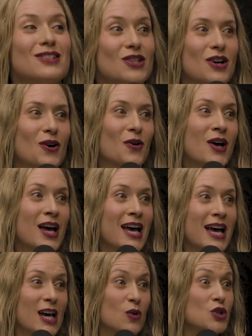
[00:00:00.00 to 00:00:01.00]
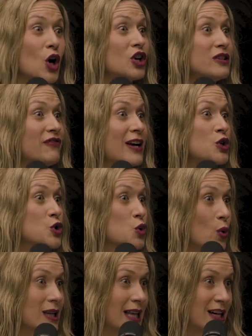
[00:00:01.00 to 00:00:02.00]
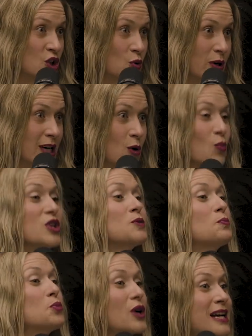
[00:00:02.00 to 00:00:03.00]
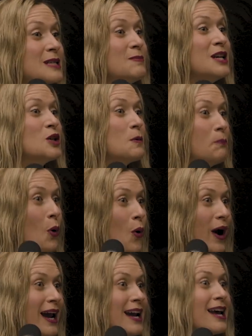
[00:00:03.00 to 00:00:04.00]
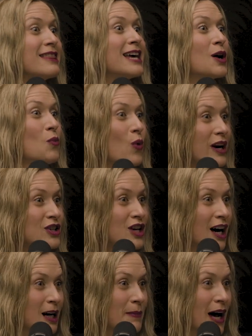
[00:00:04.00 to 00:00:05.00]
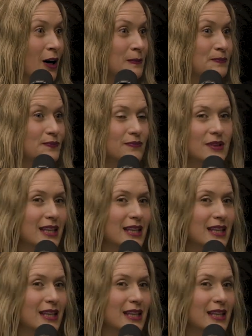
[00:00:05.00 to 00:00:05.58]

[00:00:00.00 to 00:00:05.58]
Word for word: So it was hard to find joy last week, which brings me to the point that I want to talk about.